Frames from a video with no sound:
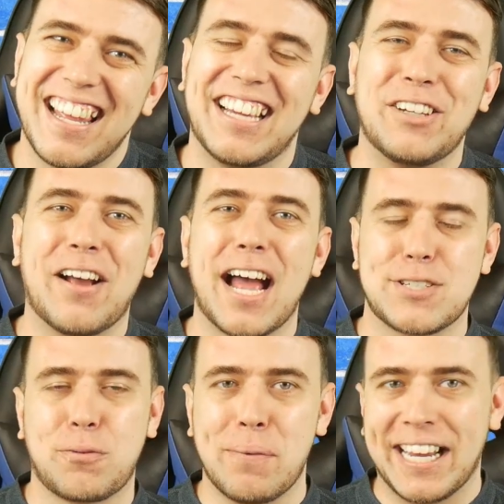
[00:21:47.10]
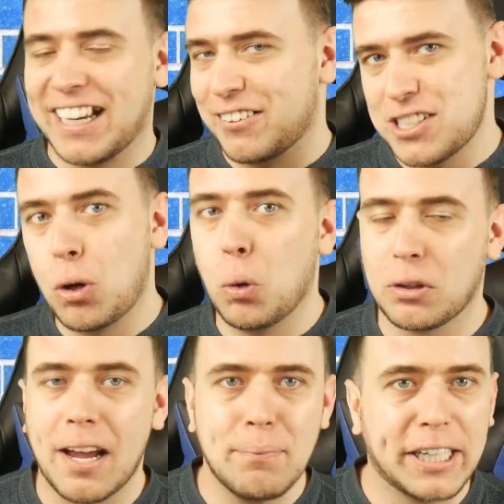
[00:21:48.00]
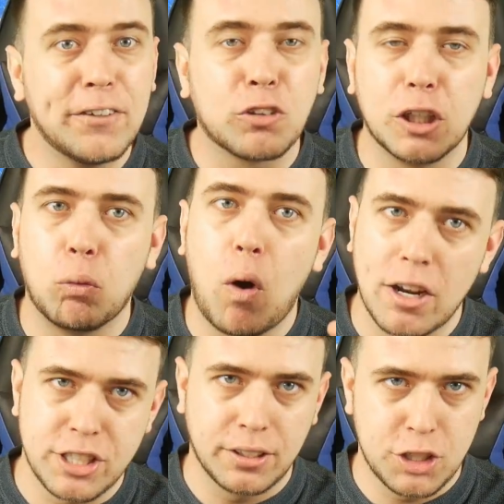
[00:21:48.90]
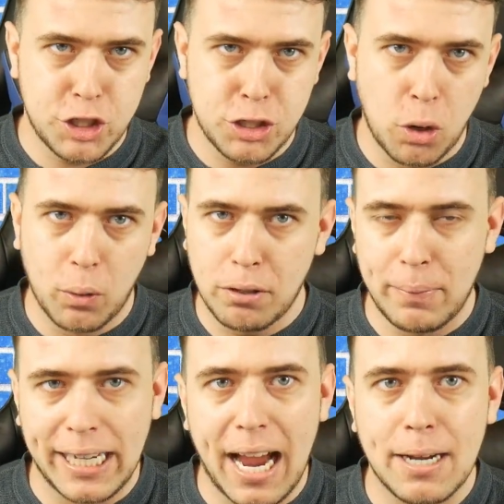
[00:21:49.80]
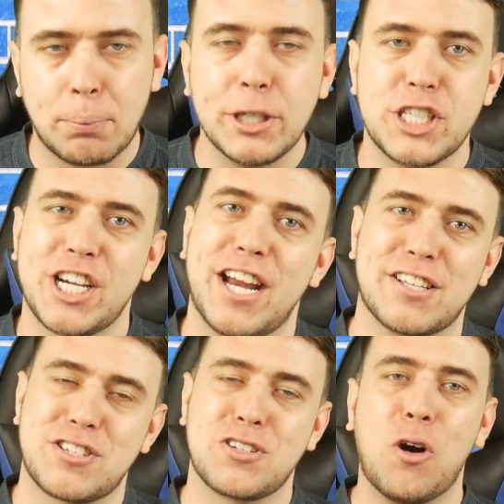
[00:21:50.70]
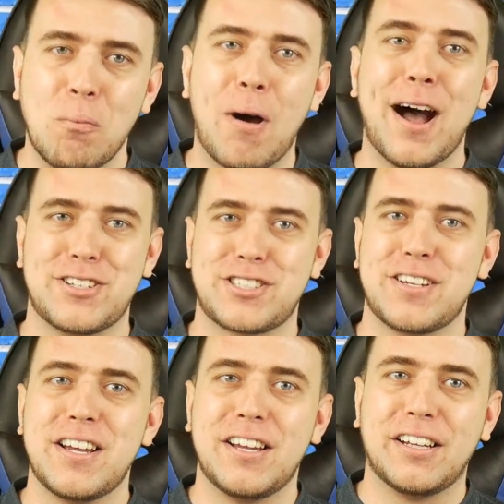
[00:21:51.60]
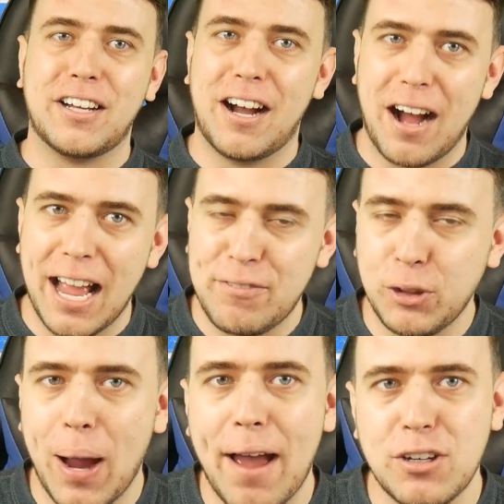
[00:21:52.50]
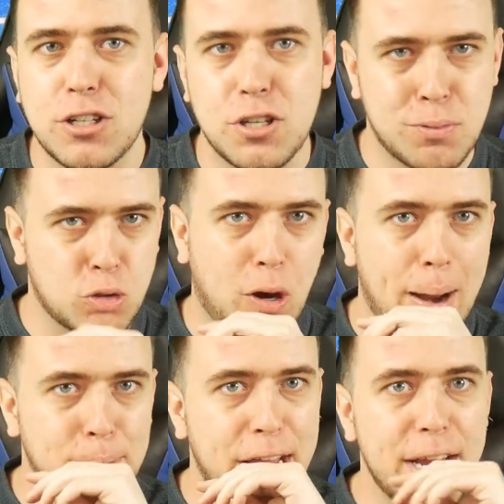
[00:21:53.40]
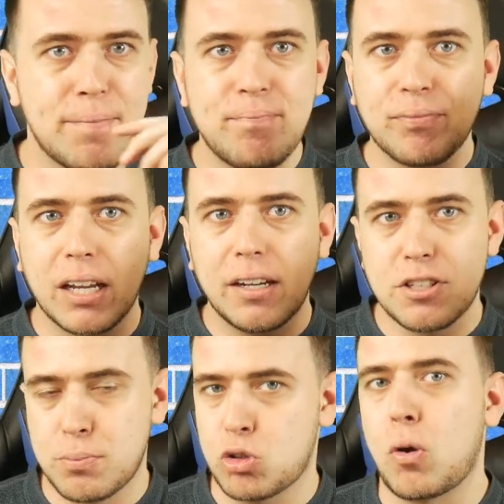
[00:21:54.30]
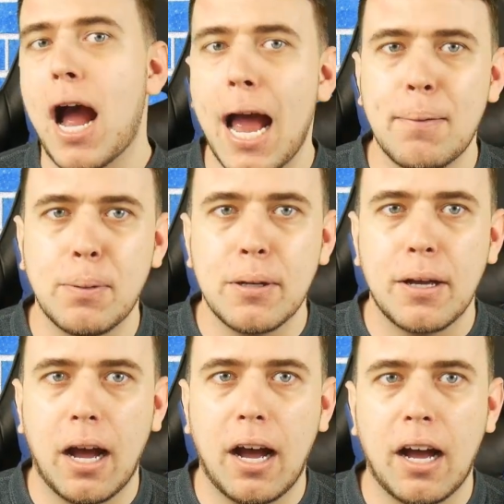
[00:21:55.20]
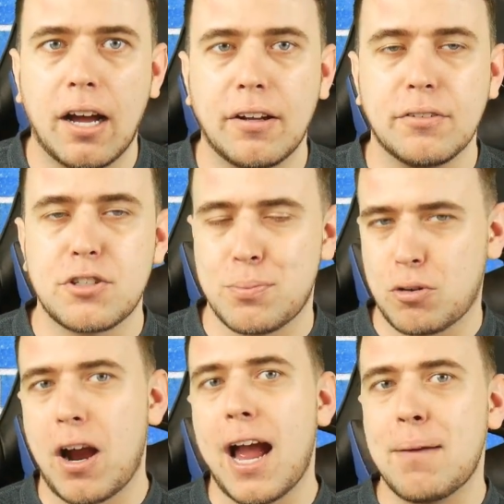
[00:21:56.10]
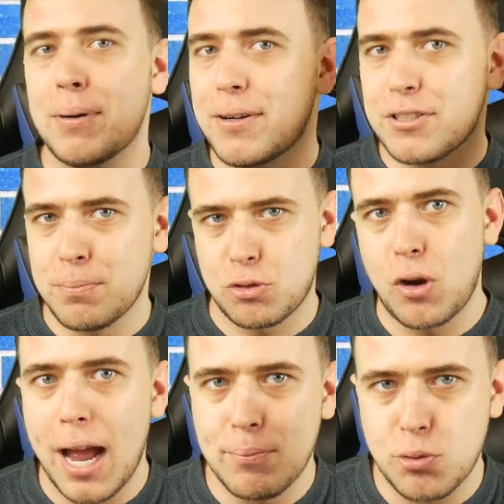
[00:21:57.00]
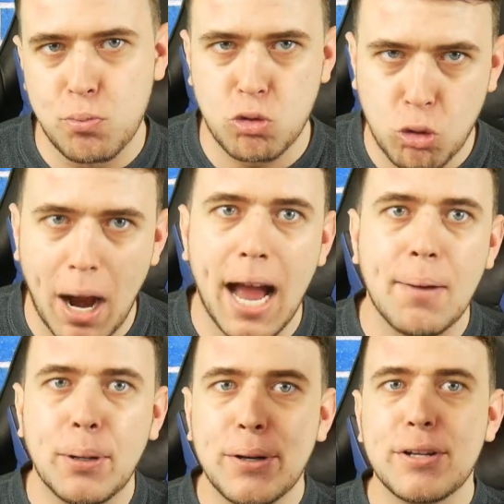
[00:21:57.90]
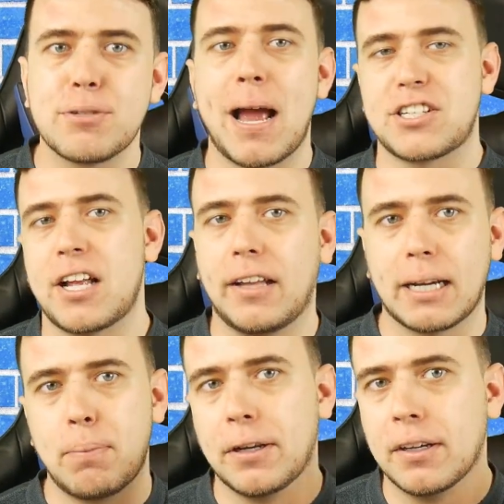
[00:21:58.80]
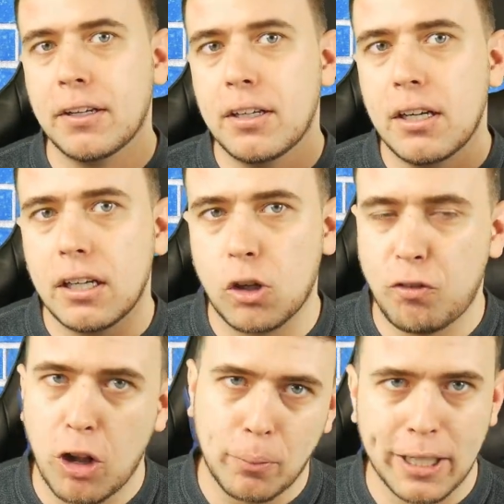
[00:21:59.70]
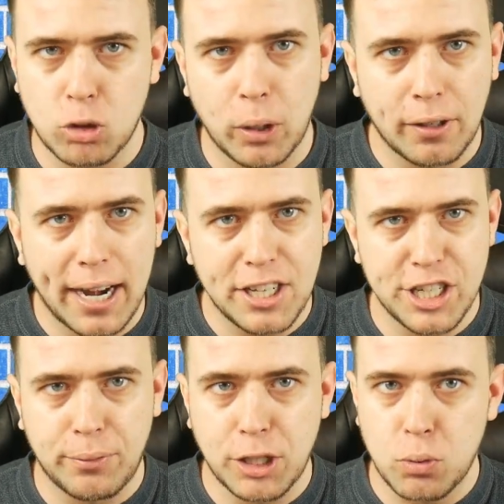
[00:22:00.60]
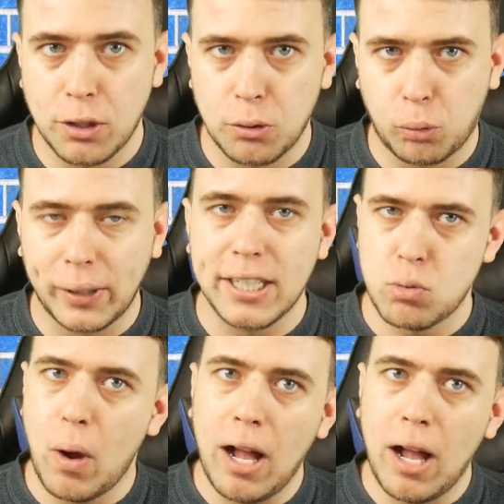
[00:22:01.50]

thank you guys for being here this whole time thank you for watching the show with me i appreciate it so much uh, if you have not subscribed yet, subscribe, uh, subscribe, subscribe, subscribe, smash that like button. Go follow me on Twitter at AJRich123 as